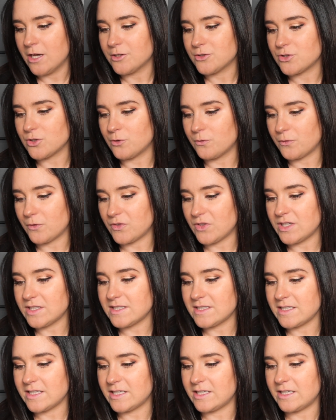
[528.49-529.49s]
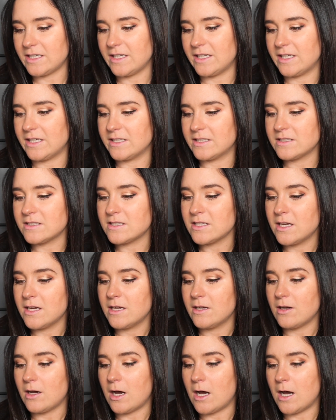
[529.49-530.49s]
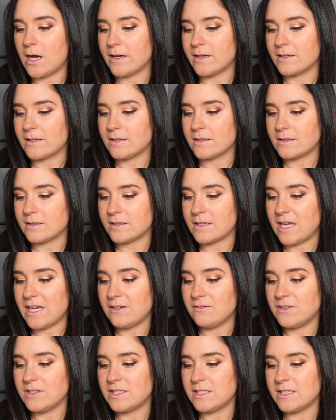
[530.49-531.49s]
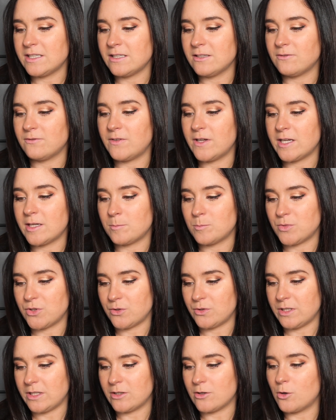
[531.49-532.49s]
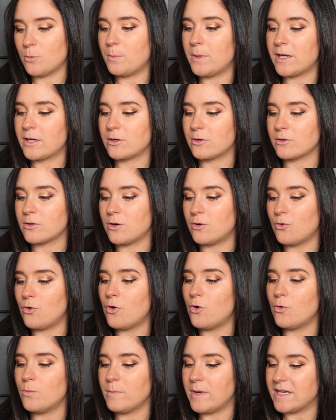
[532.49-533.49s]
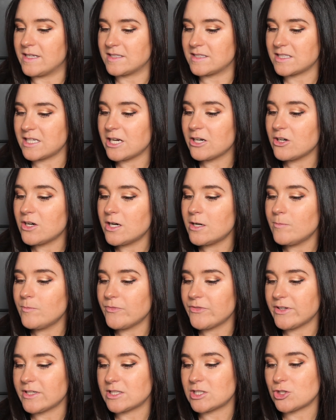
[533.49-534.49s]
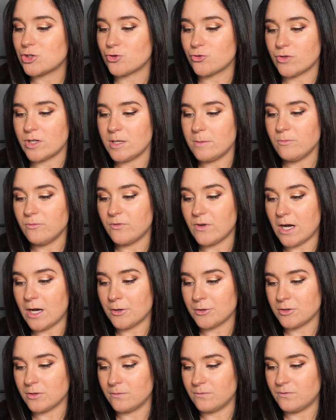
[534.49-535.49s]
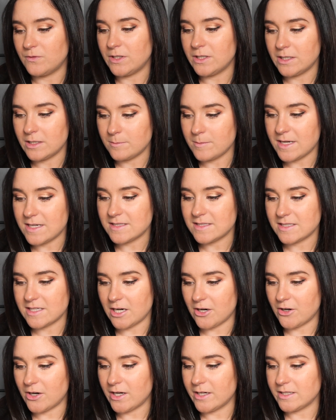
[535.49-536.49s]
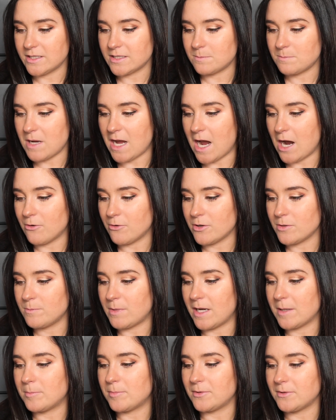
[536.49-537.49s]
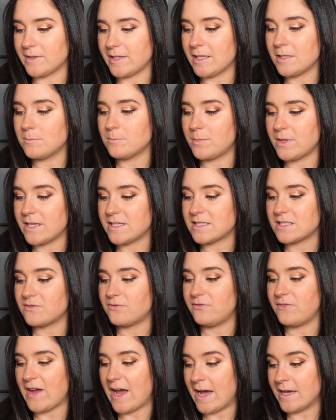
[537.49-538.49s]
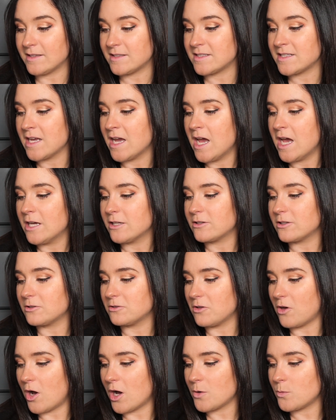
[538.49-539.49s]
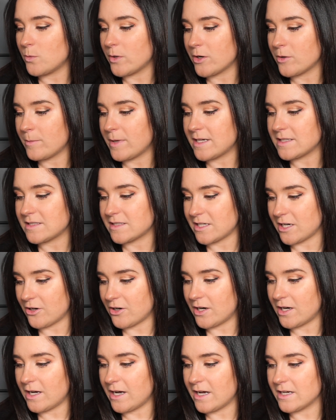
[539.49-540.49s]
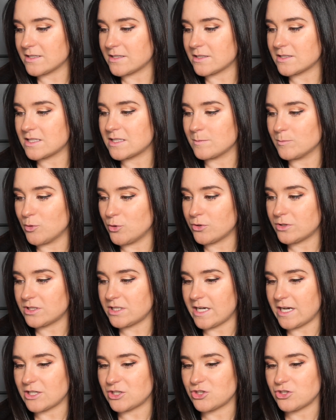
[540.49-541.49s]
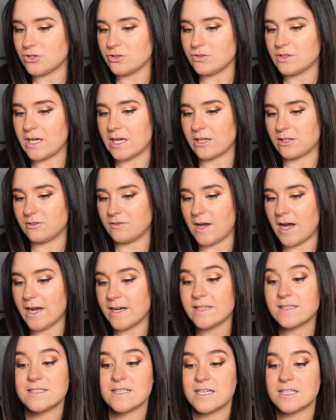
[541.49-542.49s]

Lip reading: So for this, it is KVD Vegan Beauty Go Big or Go Home Mascara. Extreme Volume Vegan Mascara is powered by plant-based fats. The long wear mascara has a smooth texture that glides